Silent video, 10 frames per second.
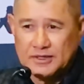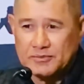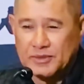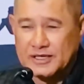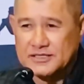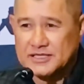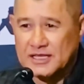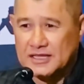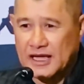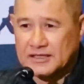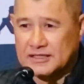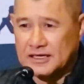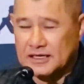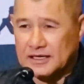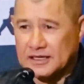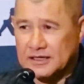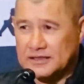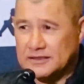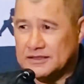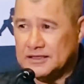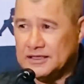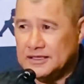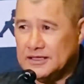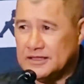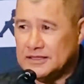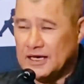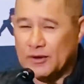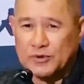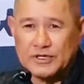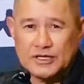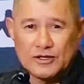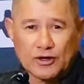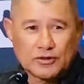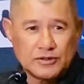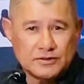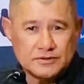But in saying that, yeah, we did not